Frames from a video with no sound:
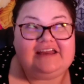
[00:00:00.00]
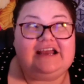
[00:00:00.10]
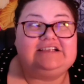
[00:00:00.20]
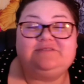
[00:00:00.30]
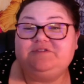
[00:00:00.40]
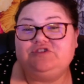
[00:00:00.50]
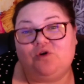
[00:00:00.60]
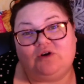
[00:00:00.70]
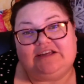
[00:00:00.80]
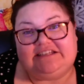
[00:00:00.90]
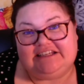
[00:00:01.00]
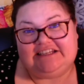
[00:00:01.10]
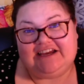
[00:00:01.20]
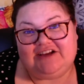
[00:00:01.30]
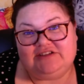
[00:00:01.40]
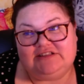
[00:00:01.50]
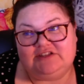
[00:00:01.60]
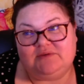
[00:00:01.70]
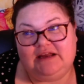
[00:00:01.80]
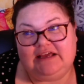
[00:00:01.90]
Next up is Gory Details.
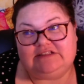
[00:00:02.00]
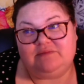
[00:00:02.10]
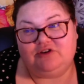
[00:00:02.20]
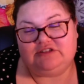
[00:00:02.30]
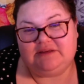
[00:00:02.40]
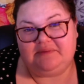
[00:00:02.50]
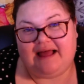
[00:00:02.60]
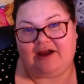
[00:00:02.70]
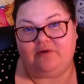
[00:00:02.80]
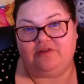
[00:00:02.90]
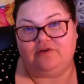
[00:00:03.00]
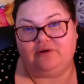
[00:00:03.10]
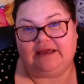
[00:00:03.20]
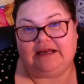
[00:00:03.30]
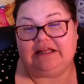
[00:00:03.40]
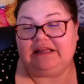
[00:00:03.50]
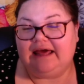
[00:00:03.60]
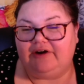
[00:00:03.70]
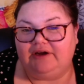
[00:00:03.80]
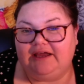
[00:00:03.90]
This one is mostly black with green
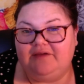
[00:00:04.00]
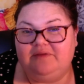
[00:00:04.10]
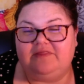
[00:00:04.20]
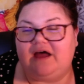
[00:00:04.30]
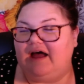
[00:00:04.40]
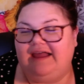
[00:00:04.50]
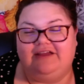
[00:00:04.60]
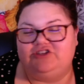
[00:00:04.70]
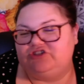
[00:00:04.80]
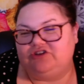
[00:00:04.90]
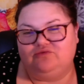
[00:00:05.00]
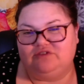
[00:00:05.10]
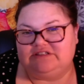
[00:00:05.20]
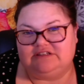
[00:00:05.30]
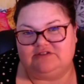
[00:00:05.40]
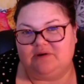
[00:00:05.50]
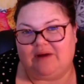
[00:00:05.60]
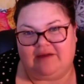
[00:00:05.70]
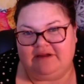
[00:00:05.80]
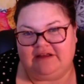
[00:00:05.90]
lettering, but I just couldn't resist
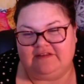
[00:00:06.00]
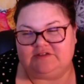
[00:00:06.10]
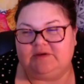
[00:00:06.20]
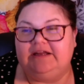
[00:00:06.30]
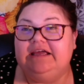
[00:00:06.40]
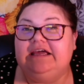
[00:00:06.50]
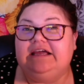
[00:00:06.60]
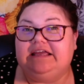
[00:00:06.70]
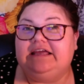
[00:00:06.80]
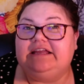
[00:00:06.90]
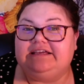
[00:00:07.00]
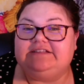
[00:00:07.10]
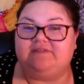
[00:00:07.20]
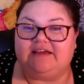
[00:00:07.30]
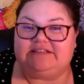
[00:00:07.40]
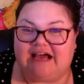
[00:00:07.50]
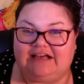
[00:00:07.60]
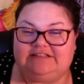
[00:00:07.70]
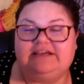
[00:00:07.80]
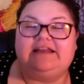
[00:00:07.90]
recommending this one. It is
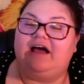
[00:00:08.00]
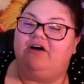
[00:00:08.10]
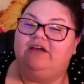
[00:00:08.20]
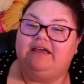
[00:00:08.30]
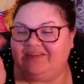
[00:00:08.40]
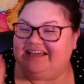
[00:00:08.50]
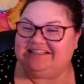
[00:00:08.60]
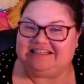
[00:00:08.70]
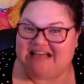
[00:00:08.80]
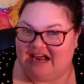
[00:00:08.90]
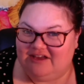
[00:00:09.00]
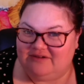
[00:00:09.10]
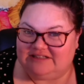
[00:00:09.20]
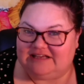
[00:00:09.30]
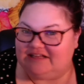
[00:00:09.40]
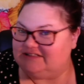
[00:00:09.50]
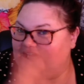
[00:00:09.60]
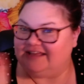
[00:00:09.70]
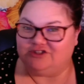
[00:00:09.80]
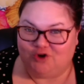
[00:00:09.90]
fantastic. Now, it's exactly what it sounds
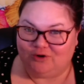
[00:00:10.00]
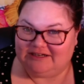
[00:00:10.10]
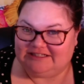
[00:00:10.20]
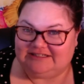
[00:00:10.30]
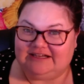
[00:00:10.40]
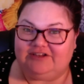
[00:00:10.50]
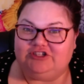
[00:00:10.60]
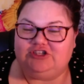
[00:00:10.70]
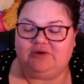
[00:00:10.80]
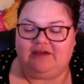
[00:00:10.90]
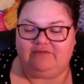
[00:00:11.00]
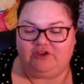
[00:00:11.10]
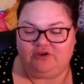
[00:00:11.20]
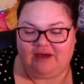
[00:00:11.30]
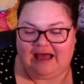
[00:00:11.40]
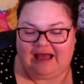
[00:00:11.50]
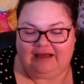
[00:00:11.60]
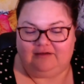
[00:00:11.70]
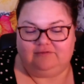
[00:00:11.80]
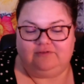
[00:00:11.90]
like. It's gory details. So if you
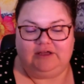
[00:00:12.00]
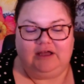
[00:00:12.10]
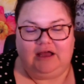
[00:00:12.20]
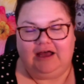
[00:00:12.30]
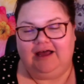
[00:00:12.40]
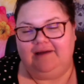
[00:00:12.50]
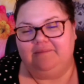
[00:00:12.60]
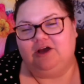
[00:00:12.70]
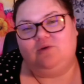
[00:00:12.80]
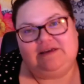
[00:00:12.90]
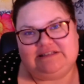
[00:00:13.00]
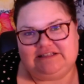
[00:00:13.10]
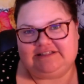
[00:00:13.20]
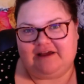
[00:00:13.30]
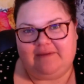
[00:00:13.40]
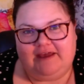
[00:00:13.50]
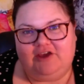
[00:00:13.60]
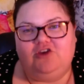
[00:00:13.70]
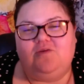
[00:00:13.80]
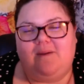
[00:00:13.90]
have a queasy stomach,
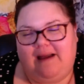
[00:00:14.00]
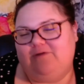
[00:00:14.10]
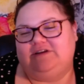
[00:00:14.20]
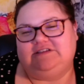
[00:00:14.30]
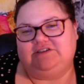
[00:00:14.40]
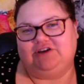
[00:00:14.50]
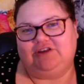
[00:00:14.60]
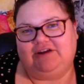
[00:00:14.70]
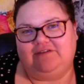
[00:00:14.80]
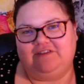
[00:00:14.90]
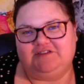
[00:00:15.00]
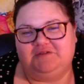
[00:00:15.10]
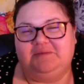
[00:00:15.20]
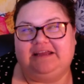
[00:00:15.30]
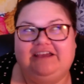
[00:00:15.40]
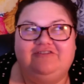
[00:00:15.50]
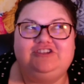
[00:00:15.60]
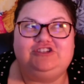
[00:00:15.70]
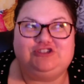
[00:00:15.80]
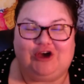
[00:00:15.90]
you might want to steer clear of this one, but it
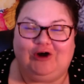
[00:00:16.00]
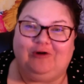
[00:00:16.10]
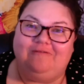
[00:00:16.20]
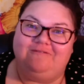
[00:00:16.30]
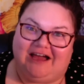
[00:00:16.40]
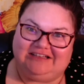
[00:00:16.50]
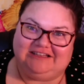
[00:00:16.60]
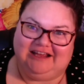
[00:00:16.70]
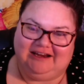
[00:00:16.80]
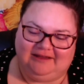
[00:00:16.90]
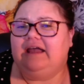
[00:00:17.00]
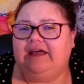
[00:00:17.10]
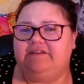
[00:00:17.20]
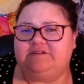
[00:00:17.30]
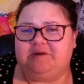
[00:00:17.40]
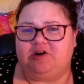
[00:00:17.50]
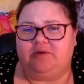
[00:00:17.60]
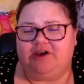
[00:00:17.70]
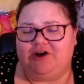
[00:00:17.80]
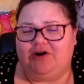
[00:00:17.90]
was so fascinating. In this book,
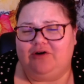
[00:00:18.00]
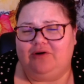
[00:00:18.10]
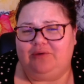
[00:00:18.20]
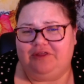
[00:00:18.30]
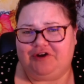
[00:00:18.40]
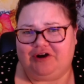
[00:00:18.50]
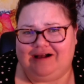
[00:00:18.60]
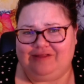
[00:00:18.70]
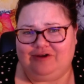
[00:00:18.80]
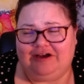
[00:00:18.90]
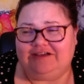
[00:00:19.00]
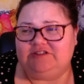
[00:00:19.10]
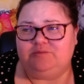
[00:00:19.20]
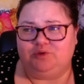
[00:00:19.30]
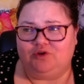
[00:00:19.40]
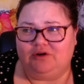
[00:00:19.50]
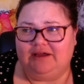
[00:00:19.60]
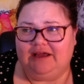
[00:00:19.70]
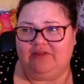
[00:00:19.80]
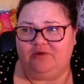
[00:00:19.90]
we go with our author
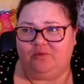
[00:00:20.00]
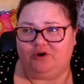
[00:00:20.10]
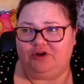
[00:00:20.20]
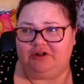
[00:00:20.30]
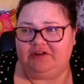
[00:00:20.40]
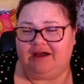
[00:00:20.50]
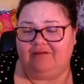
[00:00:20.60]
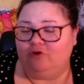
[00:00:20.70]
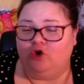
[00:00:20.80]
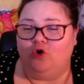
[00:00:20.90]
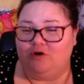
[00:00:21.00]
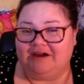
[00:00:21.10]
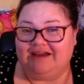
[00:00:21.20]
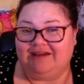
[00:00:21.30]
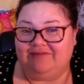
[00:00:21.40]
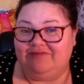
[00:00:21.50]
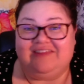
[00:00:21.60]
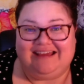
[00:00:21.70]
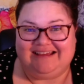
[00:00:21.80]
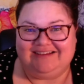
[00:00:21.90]
exploring the world of gory
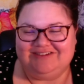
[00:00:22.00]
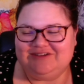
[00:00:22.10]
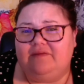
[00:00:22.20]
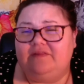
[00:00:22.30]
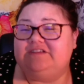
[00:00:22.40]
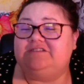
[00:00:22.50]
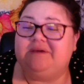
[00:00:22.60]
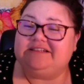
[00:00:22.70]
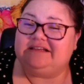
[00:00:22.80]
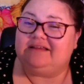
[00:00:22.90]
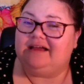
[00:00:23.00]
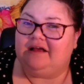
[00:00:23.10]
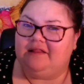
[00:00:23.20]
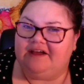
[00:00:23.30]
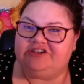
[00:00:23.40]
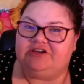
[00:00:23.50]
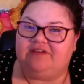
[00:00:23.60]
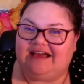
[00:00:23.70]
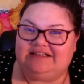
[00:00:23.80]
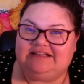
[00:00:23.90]
things. This is basically a collection of
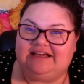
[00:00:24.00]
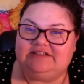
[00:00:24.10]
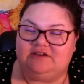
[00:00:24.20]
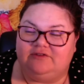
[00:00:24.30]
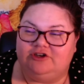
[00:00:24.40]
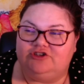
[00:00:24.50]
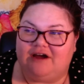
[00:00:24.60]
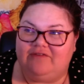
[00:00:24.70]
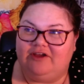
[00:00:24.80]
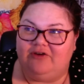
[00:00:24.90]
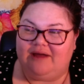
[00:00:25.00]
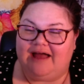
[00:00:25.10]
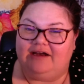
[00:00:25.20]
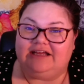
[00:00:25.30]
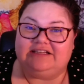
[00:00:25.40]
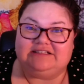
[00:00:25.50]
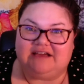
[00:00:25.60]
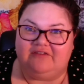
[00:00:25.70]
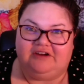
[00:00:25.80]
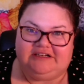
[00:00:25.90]
essays of her traveling around and
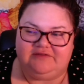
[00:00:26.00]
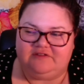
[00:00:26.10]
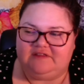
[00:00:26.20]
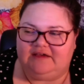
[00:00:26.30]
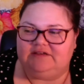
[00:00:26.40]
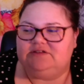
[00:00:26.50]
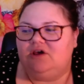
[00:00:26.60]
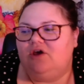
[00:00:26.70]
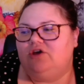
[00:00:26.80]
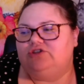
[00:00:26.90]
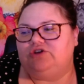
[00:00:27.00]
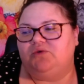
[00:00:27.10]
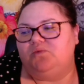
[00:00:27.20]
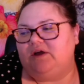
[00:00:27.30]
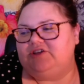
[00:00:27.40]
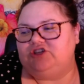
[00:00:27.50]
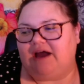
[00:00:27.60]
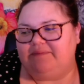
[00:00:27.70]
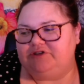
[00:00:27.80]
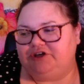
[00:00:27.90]
discovering different things. So one
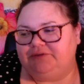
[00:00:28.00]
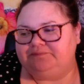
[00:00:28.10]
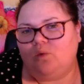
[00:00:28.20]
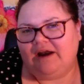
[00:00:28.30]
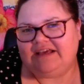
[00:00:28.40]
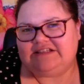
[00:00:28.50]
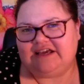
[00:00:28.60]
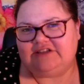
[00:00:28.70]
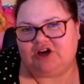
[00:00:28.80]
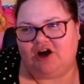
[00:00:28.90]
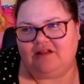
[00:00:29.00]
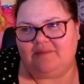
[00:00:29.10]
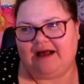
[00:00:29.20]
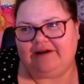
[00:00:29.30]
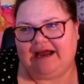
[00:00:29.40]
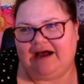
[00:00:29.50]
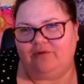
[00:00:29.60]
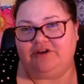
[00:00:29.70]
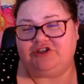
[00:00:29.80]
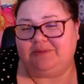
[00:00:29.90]
chapter, one essay is all about how
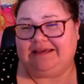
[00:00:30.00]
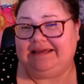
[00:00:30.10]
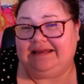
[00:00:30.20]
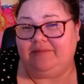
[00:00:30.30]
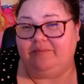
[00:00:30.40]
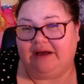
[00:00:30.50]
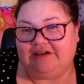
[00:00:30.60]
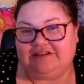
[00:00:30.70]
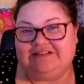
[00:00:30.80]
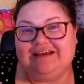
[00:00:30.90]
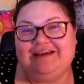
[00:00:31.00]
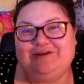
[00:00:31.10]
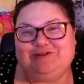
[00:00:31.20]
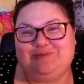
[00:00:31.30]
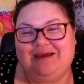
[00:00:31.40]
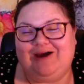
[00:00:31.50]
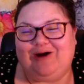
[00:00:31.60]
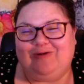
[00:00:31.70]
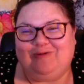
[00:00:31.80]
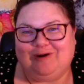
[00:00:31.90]
we should be eating bugs to make
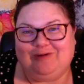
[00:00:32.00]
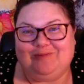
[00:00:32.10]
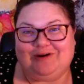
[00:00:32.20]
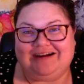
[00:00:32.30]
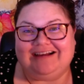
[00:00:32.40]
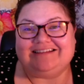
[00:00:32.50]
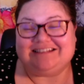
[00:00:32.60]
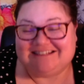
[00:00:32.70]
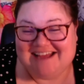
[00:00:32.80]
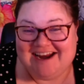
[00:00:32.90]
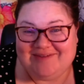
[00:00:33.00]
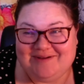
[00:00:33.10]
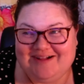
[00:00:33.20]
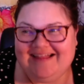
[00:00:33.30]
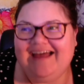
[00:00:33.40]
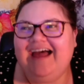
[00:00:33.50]
our world more sustainable.